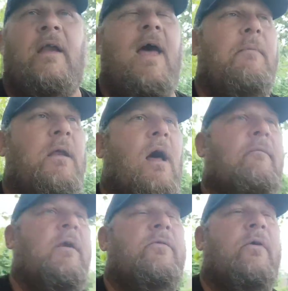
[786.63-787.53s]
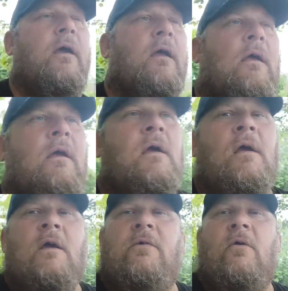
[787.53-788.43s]
not happening, obviously.
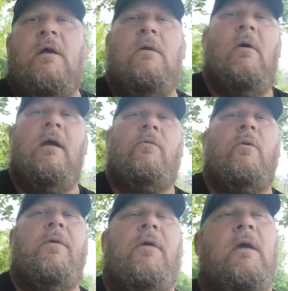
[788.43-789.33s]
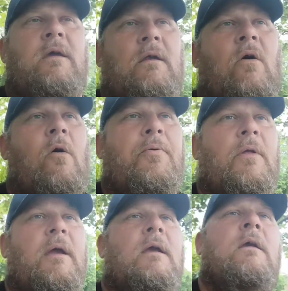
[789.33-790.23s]
So anyways, we're thinking
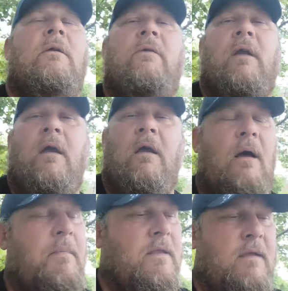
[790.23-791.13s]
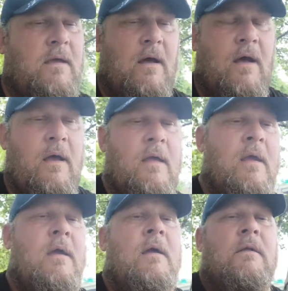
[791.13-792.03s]
hopefully it's the
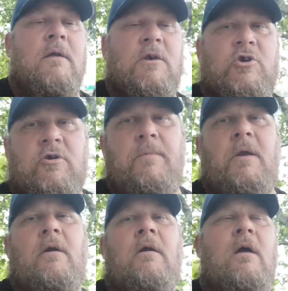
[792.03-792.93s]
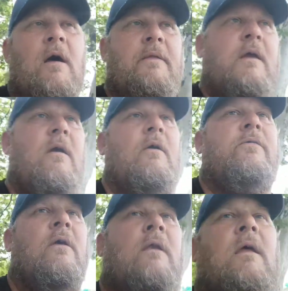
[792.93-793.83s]
distributor on the
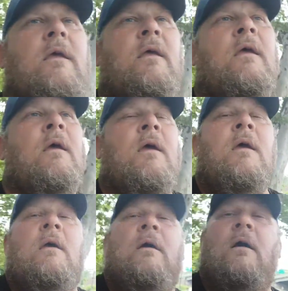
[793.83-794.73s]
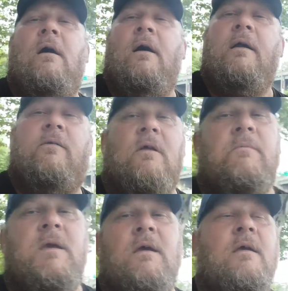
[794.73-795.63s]
Garrison. It's going
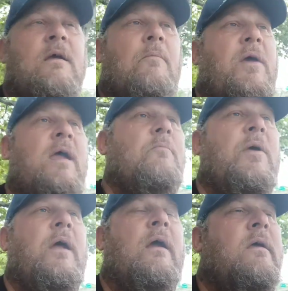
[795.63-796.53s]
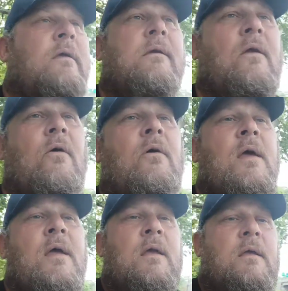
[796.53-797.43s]
to be, I'm paying big,
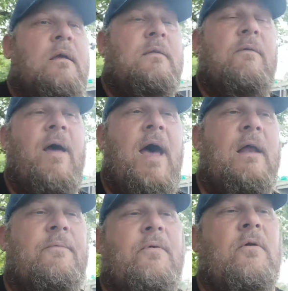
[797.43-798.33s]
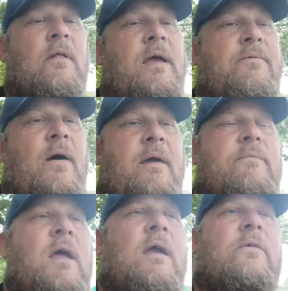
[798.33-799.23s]
they've had it for like
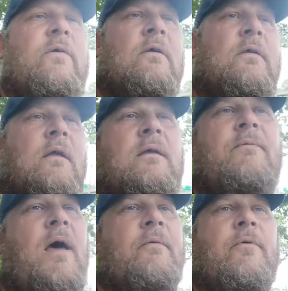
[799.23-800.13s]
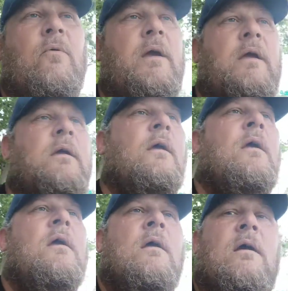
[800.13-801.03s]
5 days. They've had it for a week,
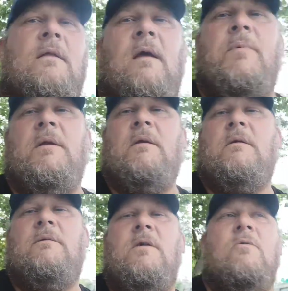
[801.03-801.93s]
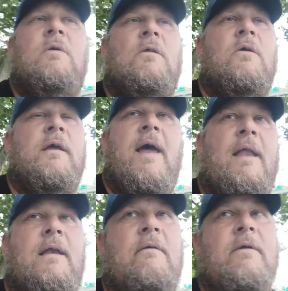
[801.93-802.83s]
and they've been continually looking
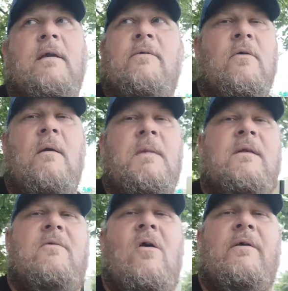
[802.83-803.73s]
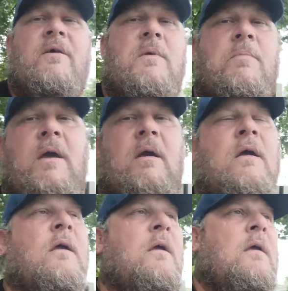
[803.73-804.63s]
at it and everything. So, it's costing me big.
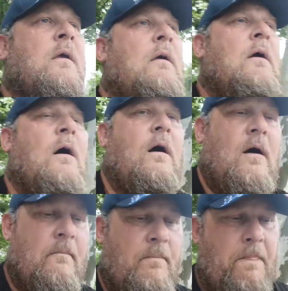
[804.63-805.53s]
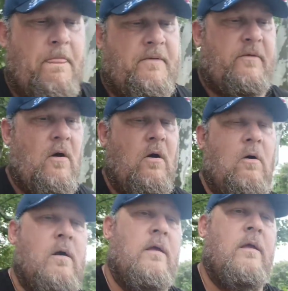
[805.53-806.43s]

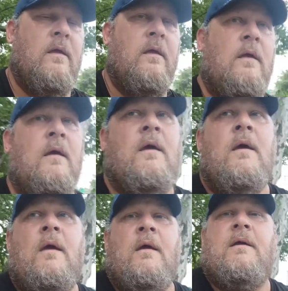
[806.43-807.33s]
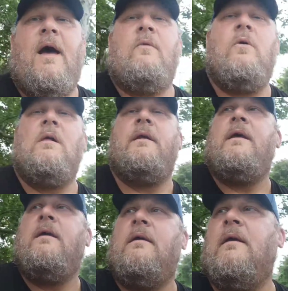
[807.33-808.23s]
So God
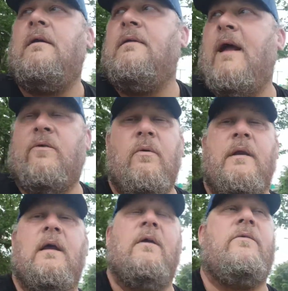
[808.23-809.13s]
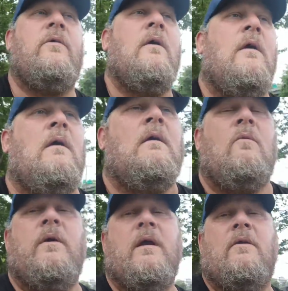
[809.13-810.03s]
willing, that's what it is.
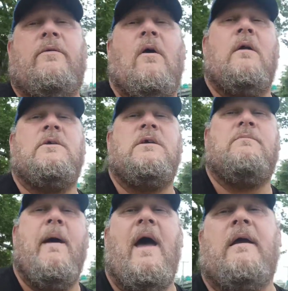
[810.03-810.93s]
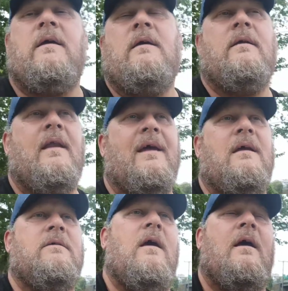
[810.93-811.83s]
We get her started. She's back, and then I
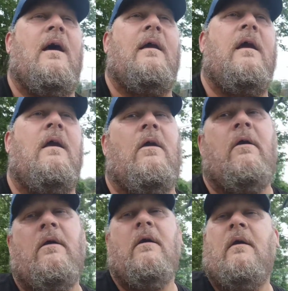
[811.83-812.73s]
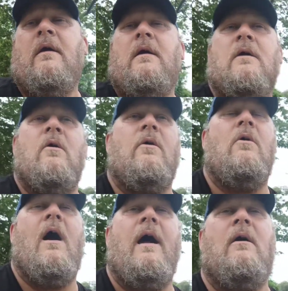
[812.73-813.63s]
get the heck out of here, go to
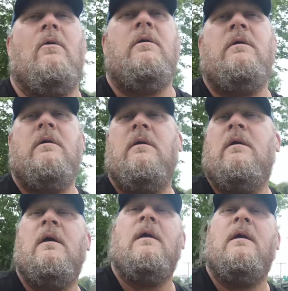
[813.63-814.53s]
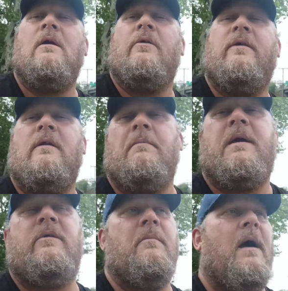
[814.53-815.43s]
Ohio, and go see them
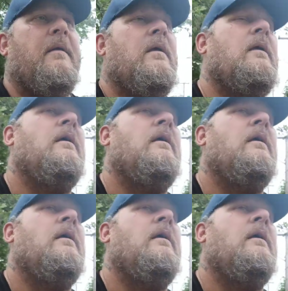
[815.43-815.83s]
kids of mine.